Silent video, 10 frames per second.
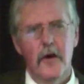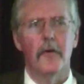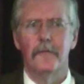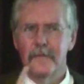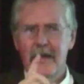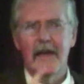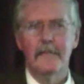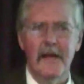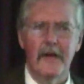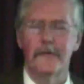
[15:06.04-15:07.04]
no, they
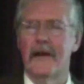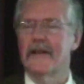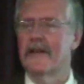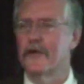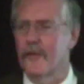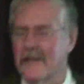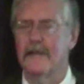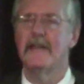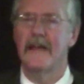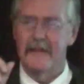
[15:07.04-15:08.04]
can't be automatically
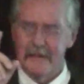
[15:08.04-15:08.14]
corrected.